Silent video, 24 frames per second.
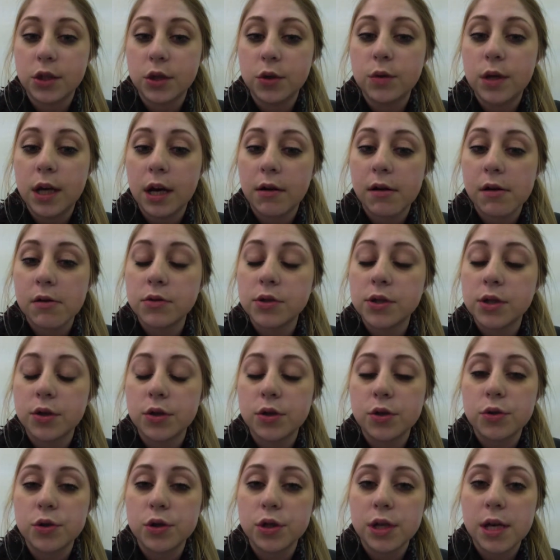Eukaryotes are
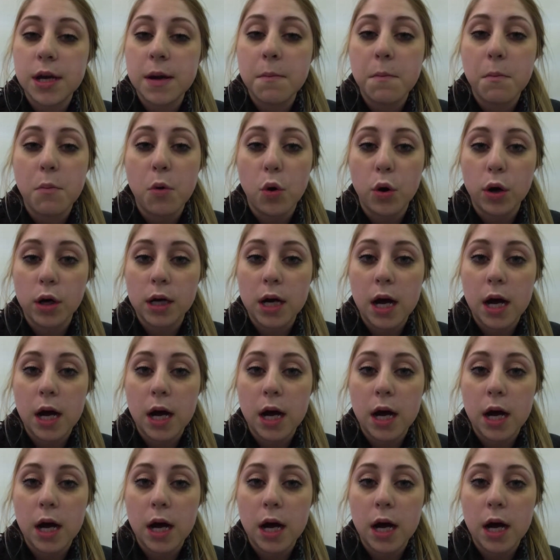usually more